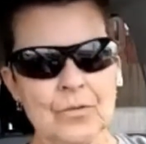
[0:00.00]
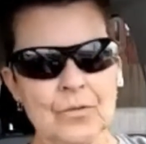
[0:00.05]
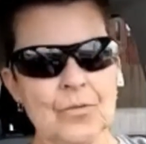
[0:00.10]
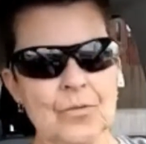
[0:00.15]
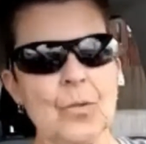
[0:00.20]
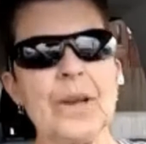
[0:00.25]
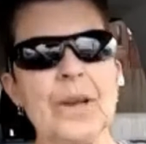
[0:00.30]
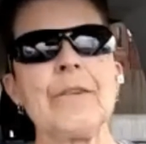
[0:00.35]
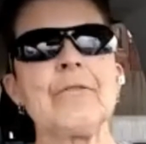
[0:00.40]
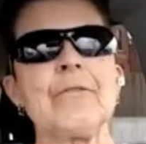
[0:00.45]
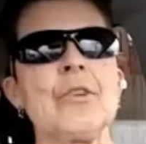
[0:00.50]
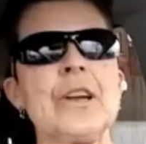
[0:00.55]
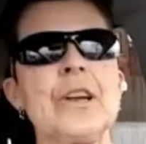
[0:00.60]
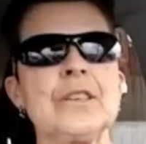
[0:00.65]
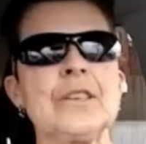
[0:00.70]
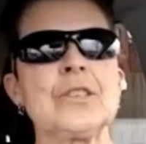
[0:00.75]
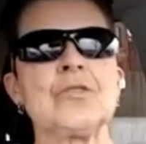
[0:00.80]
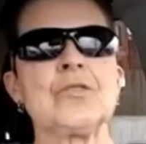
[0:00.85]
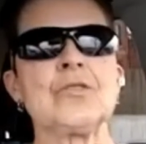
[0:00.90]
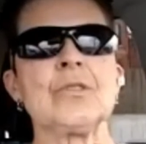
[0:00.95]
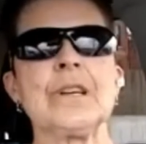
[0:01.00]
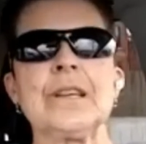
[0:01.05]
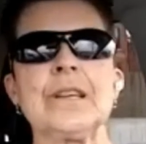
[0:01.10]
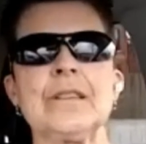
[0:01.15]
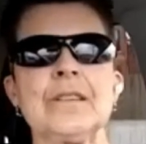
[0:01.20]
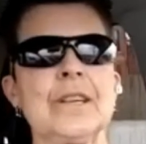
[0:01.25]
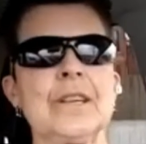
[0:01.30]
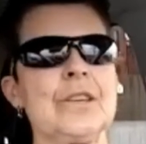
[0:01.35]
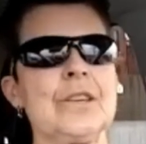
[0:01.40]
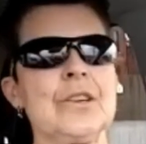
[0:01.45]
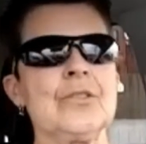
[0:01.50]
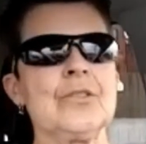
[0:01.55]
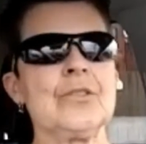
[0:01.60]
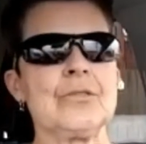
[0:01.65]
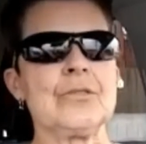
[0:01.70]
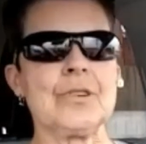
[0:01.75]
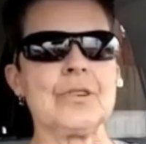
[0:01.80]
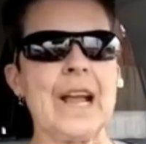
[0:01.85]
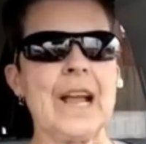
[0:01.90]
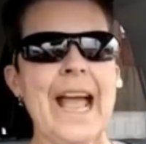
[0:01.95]
whatever industry that
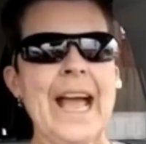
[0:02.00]
you're